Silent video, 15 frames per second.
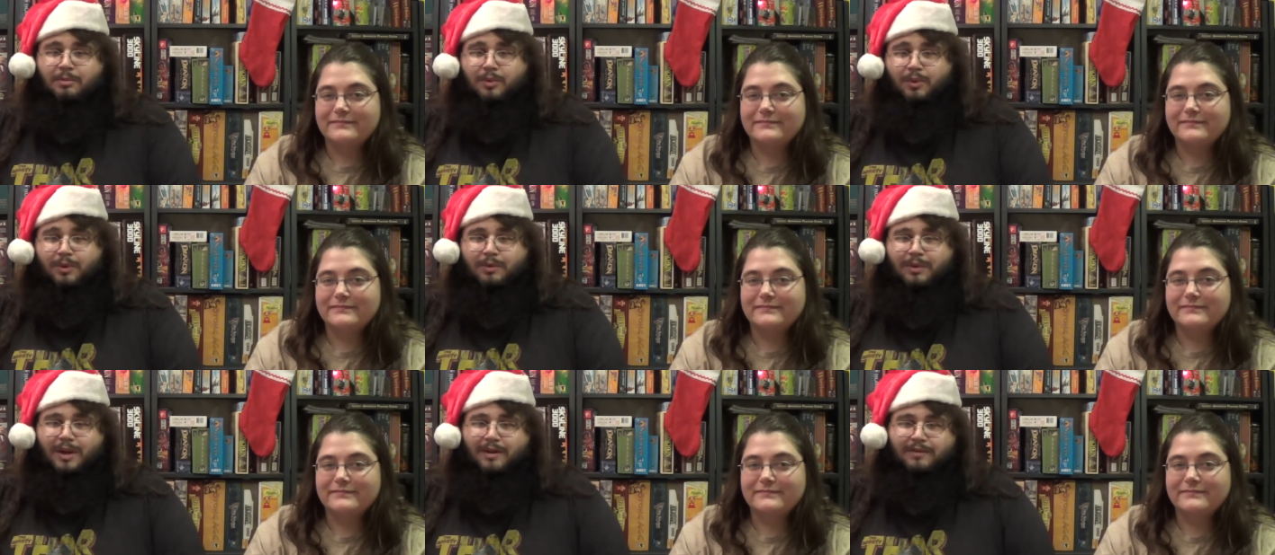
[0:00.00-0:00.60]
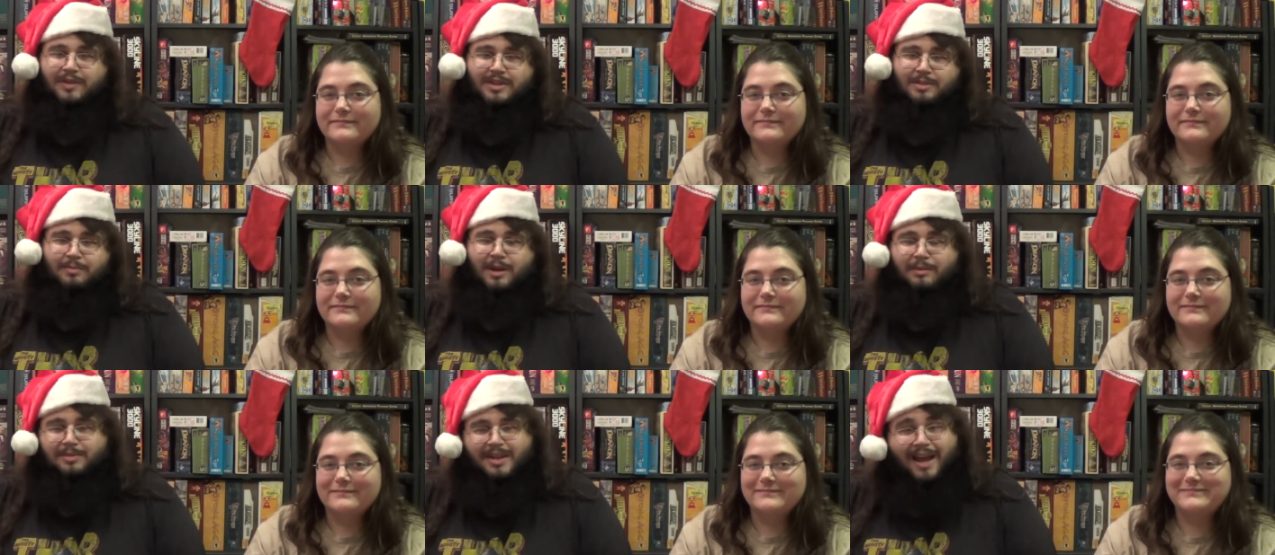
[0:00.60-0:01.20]
Speaker 1: more love to
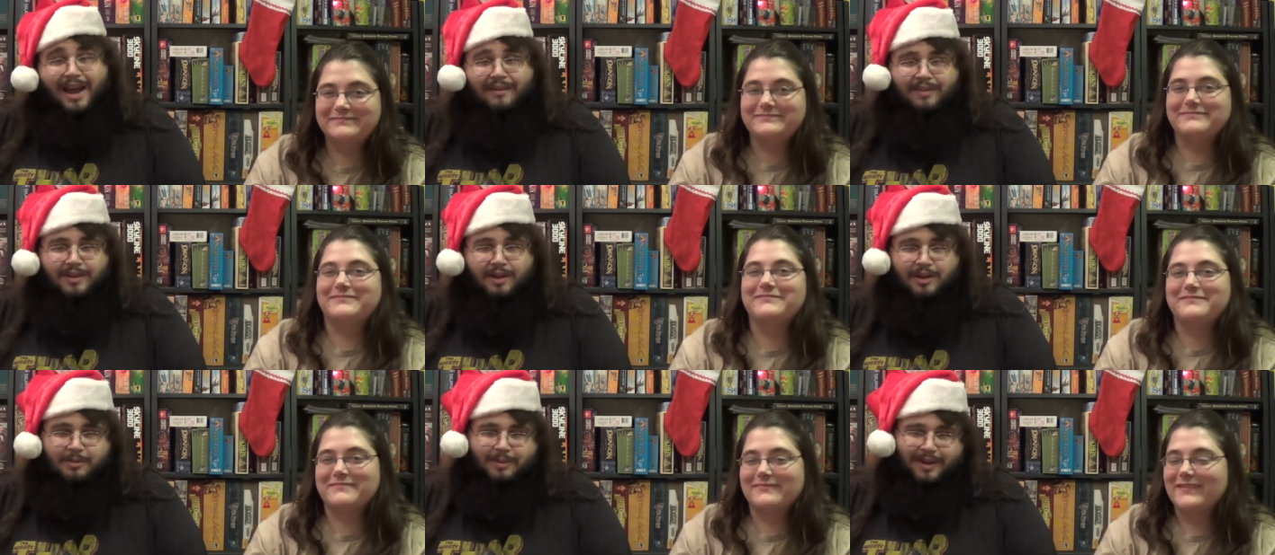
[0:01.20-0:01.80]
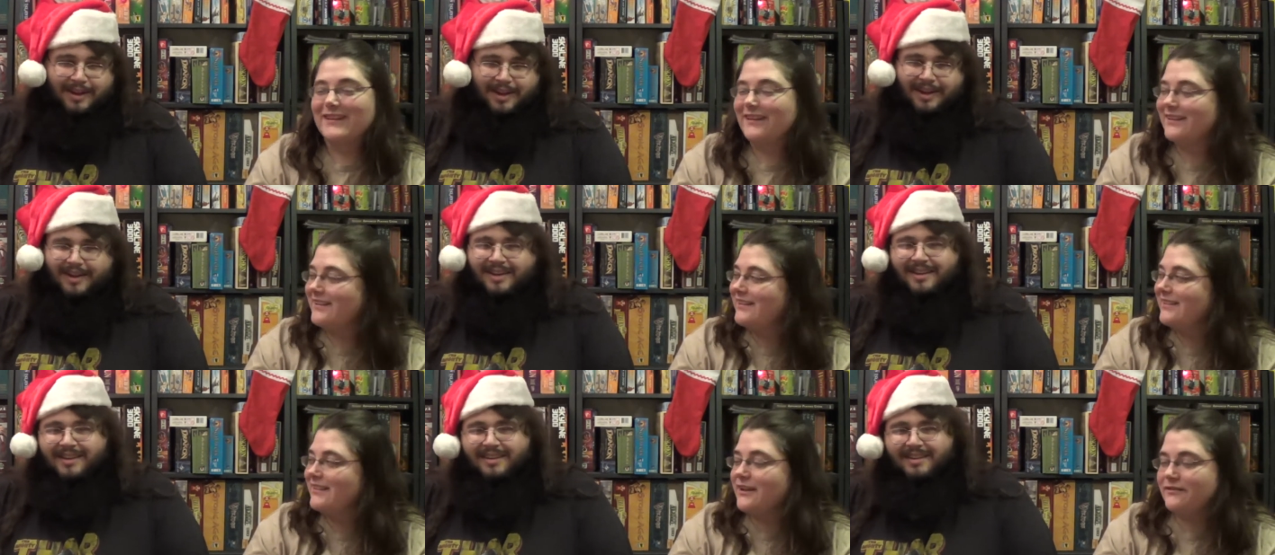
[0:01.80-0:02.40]
some games I haven't talked about
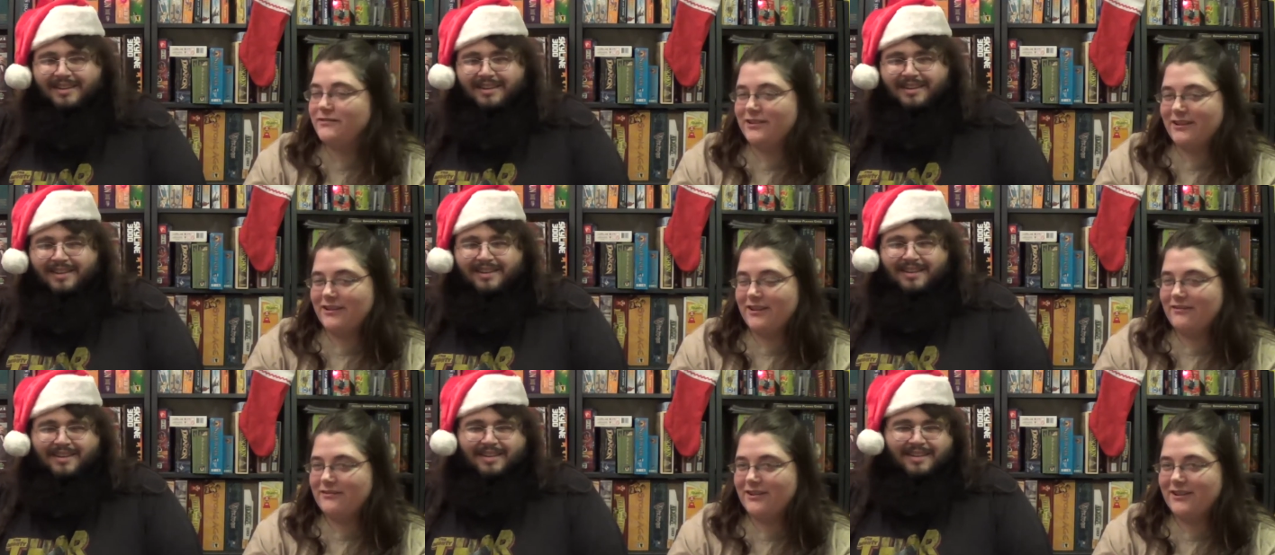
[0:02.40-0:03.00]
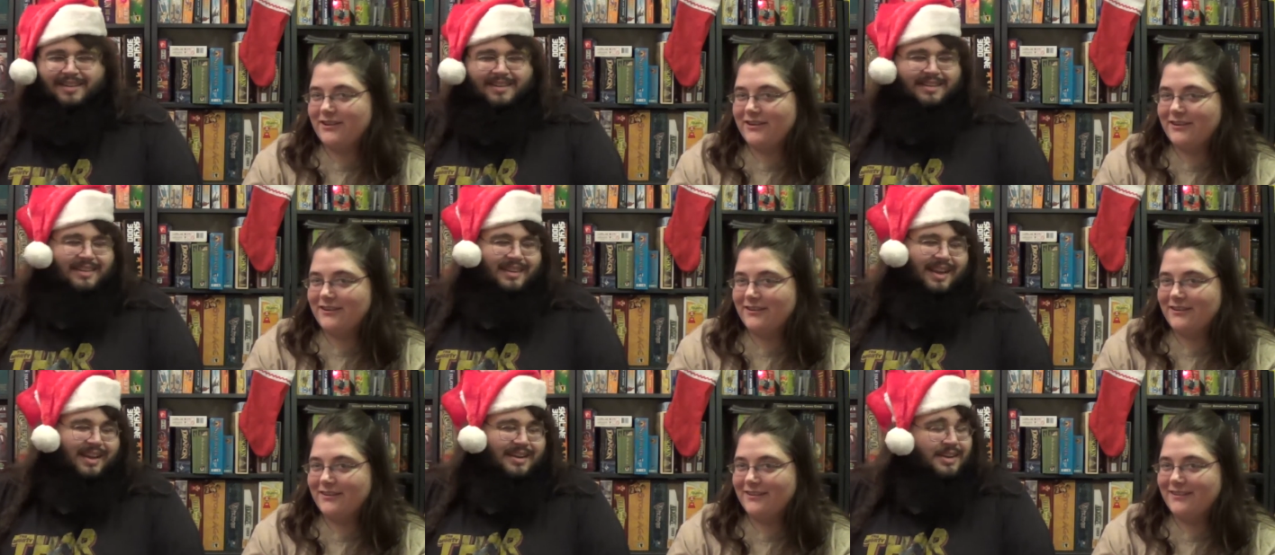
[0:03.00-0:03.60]
yet.
Speaker 2: Love to the Love Letter.
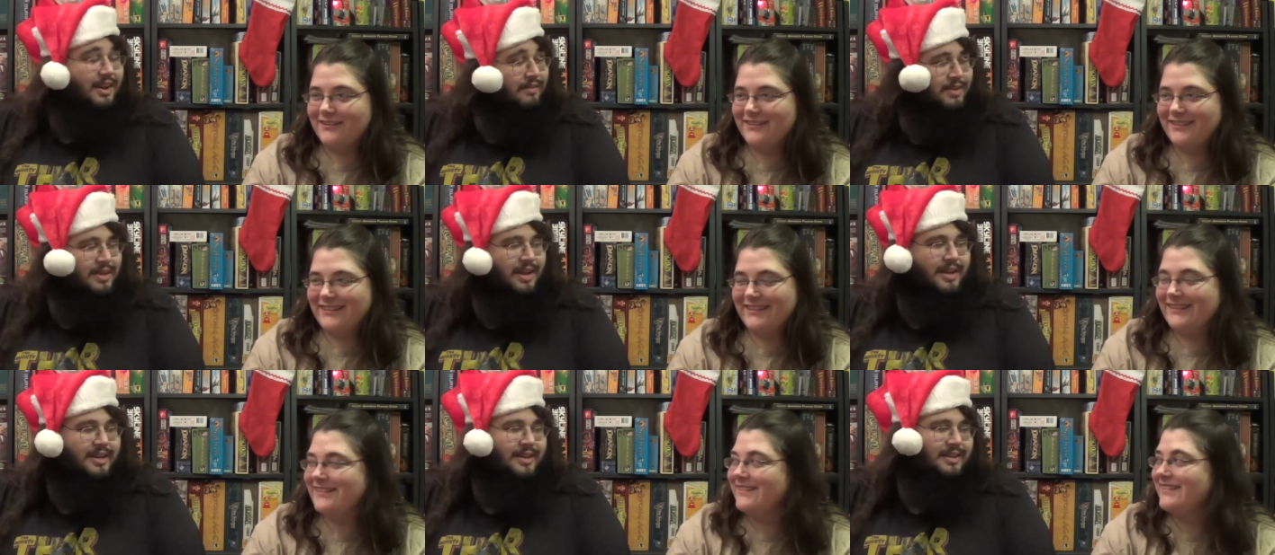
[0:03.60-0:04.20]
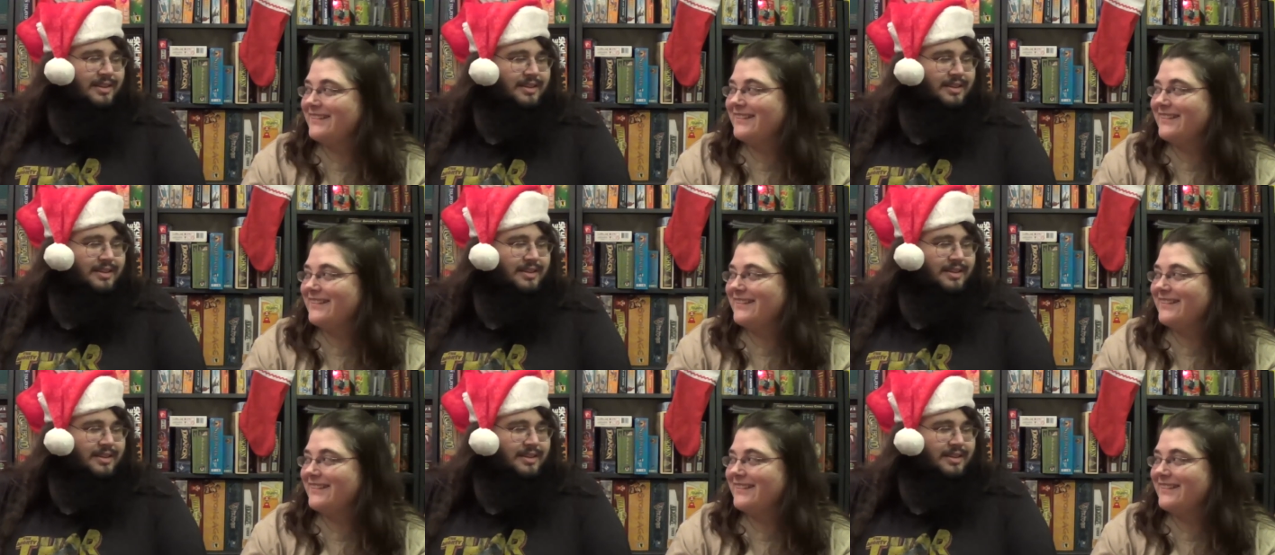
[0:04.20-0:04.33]
Speaker 1: Yeah. Do you have any like